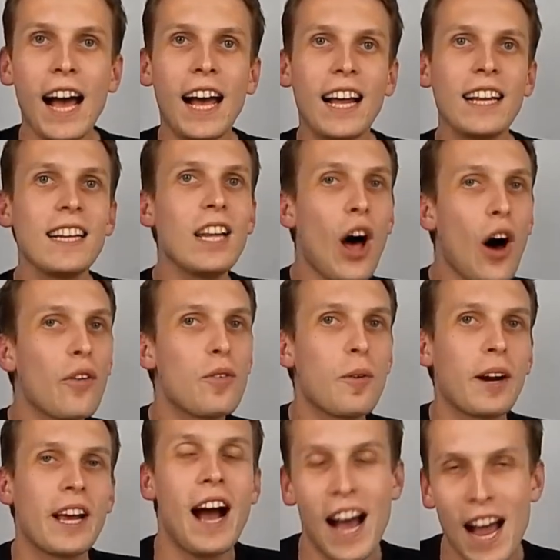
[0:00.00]
Hello
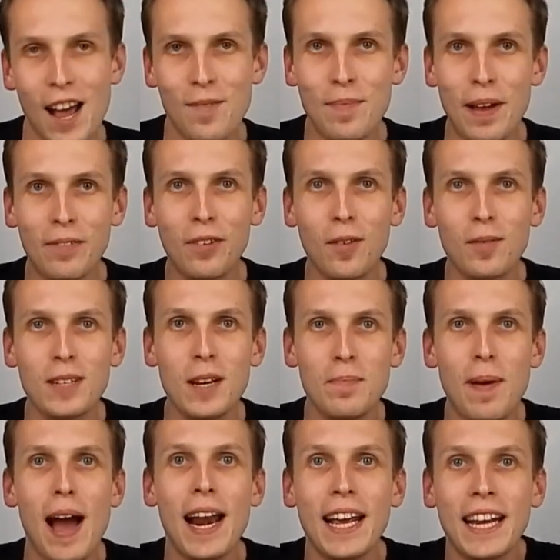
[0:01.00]
everybody, I am Ben from Team
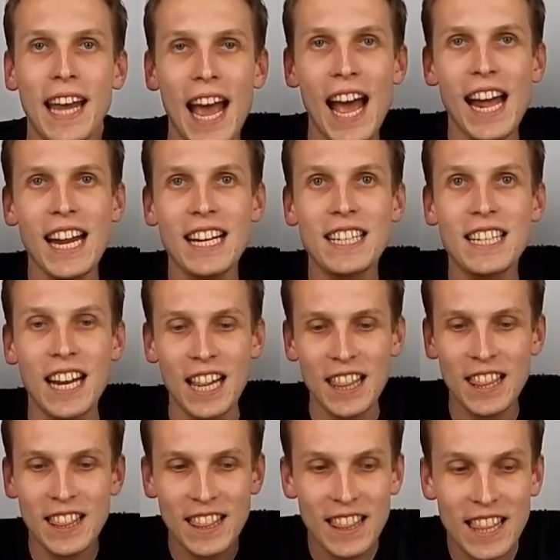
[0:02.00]
Panic, and
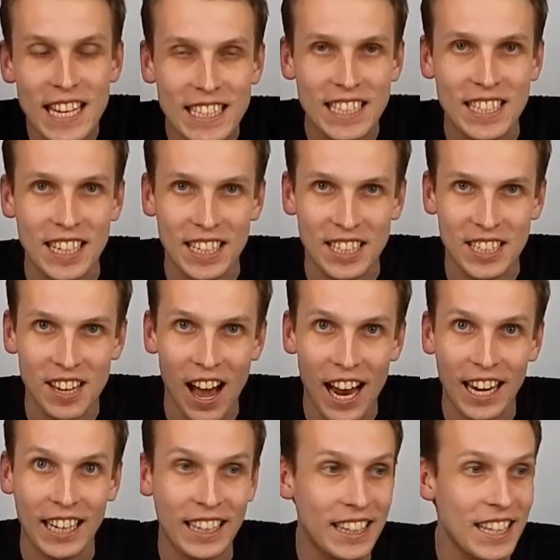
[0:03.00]
this is
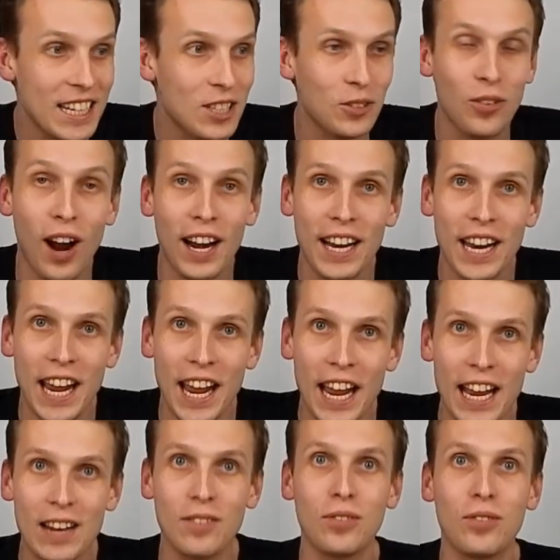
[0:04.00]
exciting. This right here
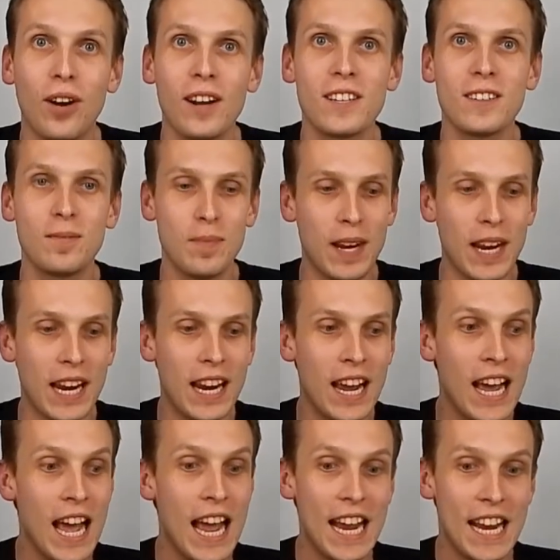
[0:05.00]
in front of me
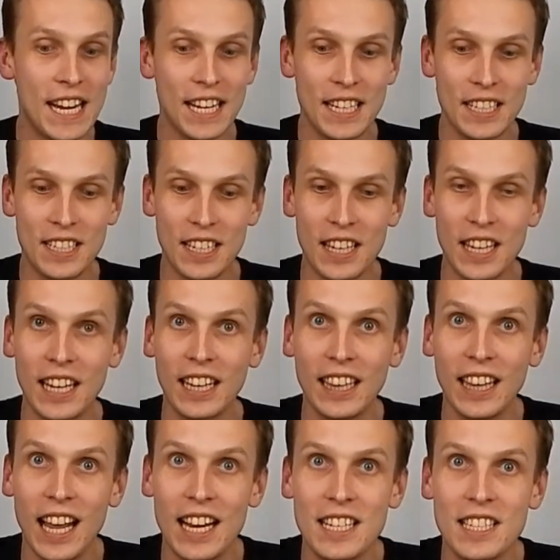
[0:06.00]
is the
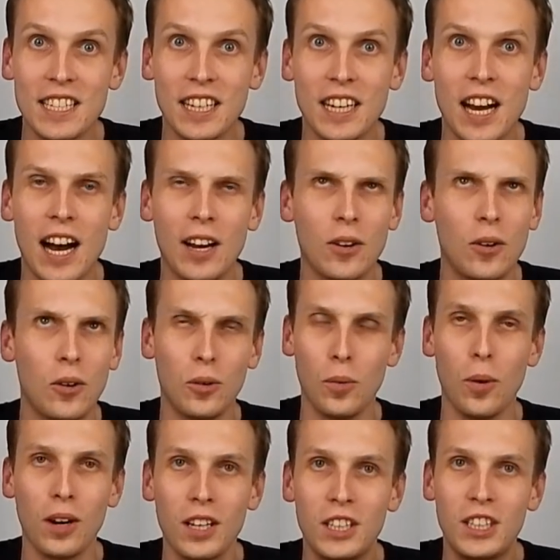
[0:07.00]
laser cut or
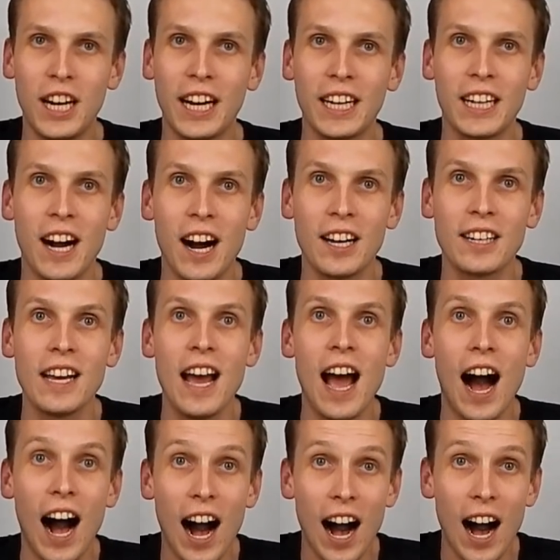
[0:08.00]
water jet cut
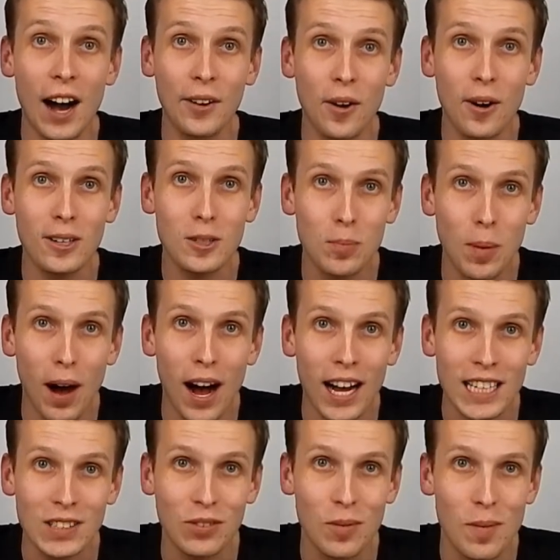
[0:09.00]
Hardox
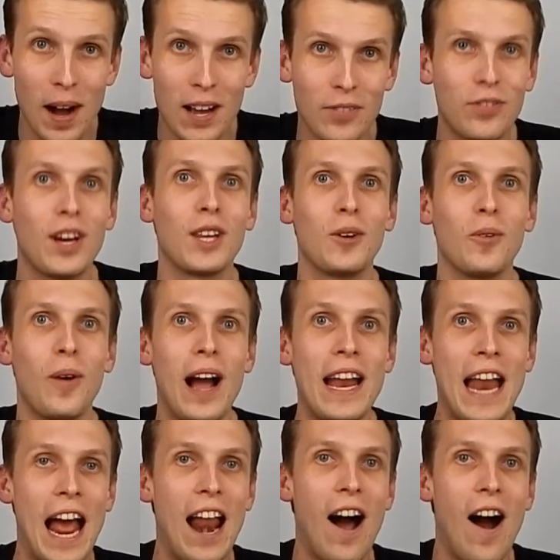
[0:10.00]
parts for my
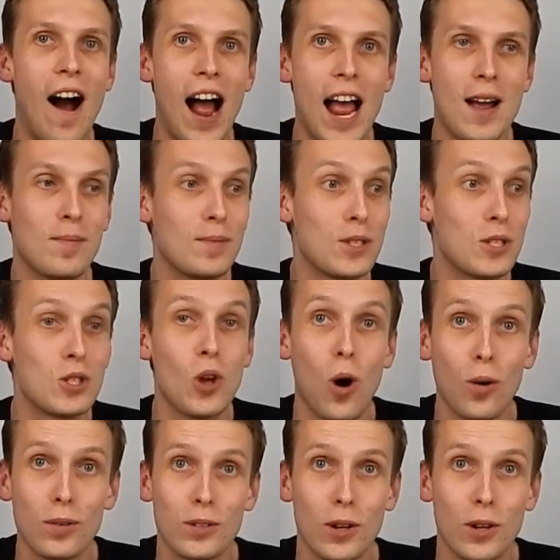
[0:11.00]
featherweight, and I am so